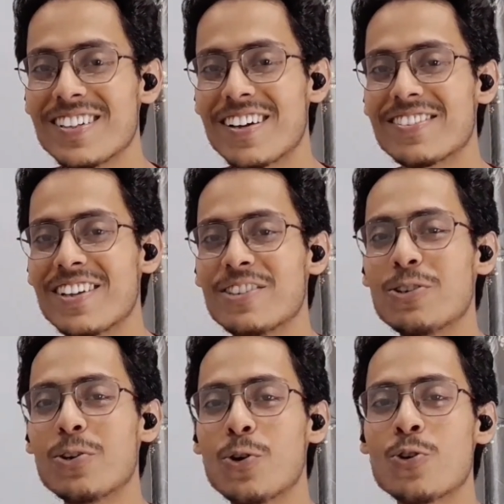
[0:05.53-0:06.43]
This is
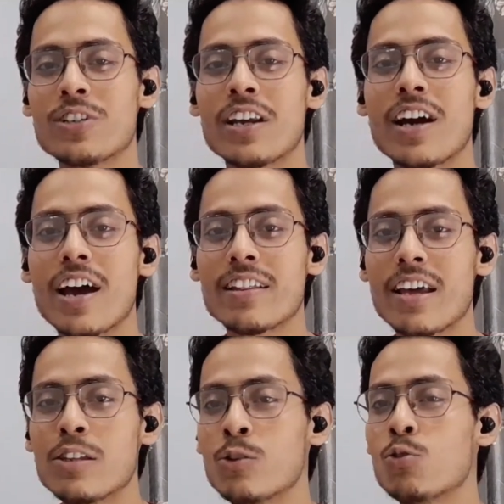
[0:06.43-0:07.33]
Asad, your host and
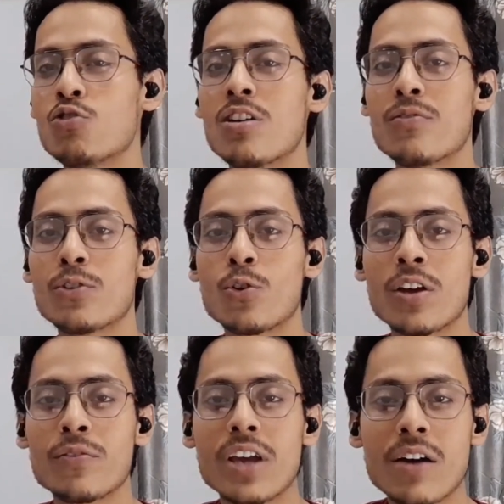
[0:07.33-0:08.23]
guys as usual
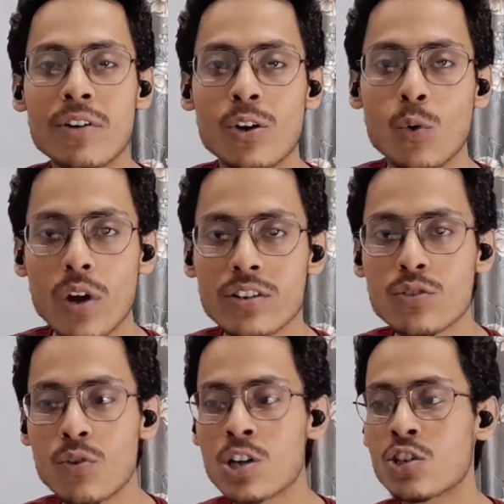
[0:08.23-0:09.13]
today we have a
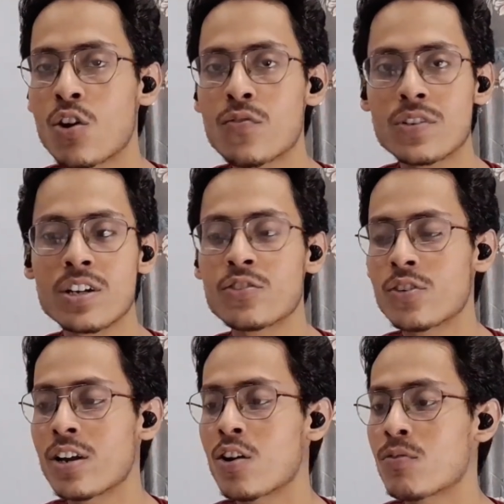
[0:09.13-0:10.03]
request to watch a
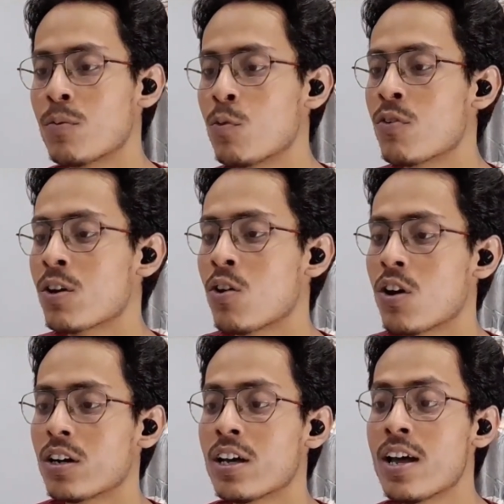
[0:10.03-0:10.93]
official trailer of a movie
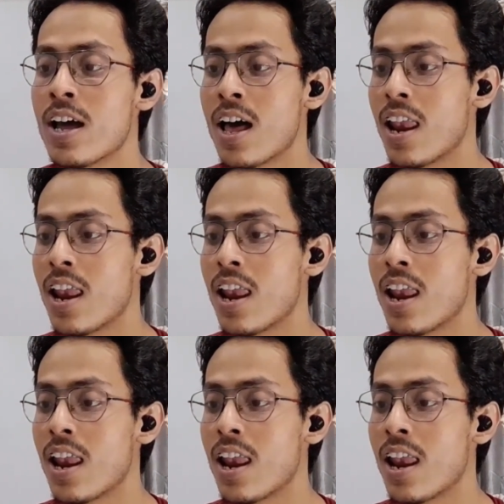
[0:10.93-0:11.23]
called